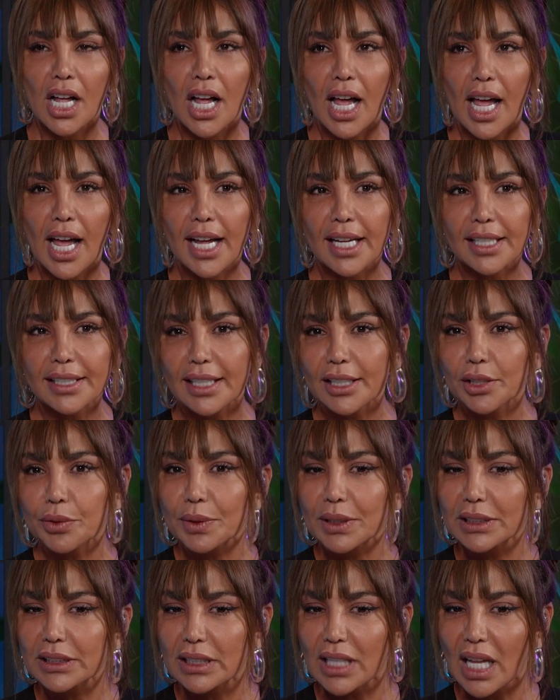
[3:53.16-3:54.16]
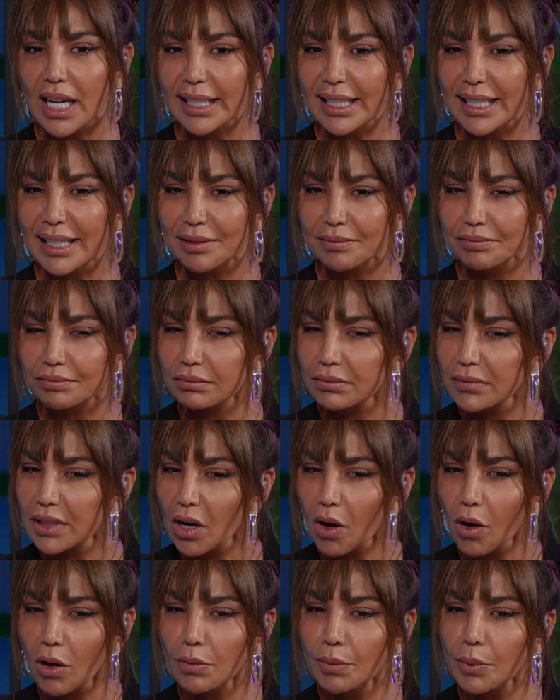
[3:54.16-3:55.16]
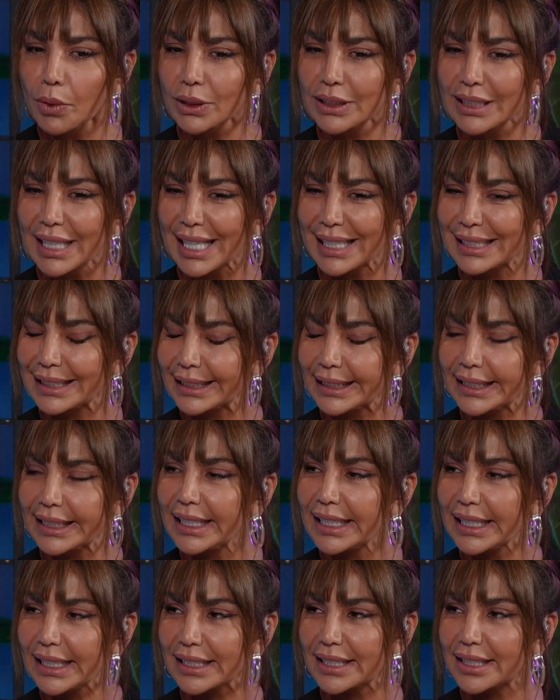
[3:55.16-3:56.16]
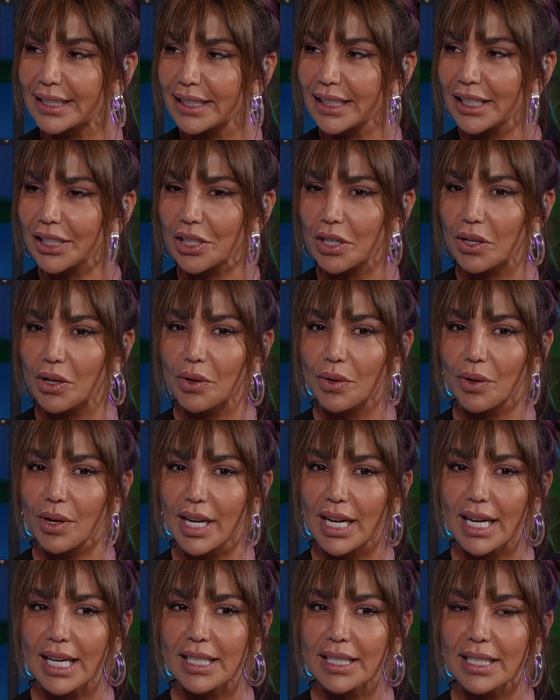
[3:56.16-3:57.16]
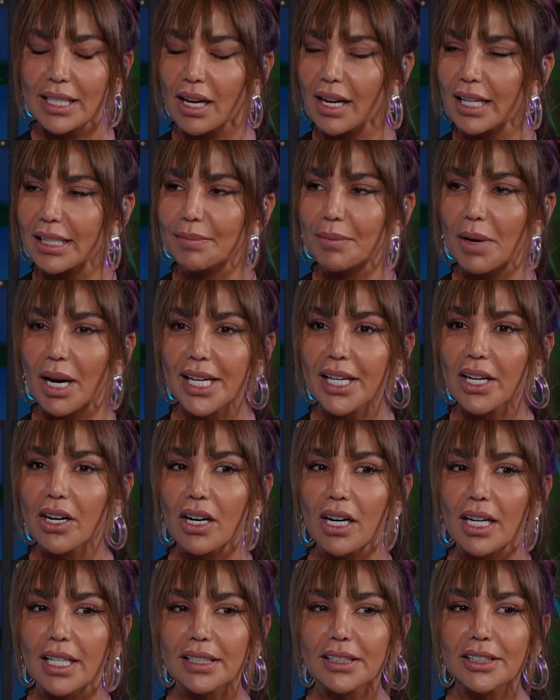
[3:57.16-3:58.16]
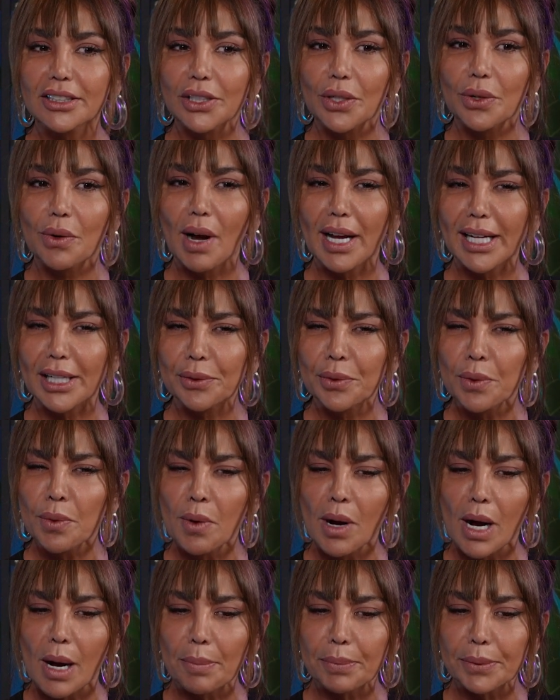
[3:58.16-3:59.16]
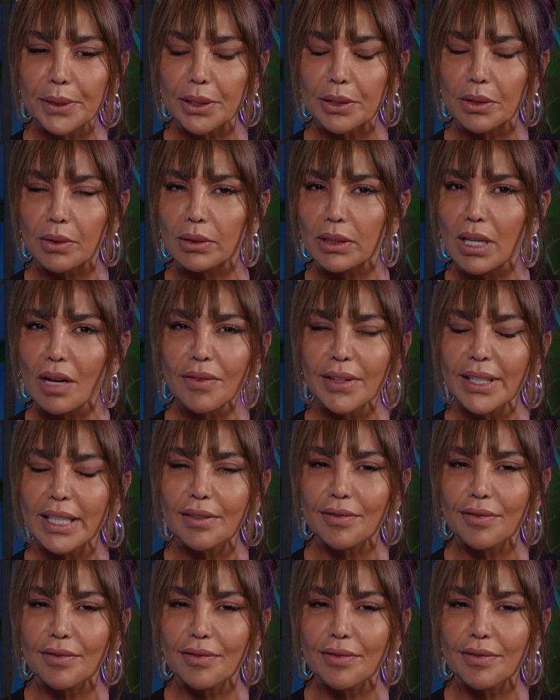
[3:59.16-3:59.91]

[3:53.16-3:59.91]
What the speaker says: And it was like almost a seed, you know, inside my heart. So I grew up, you know, loving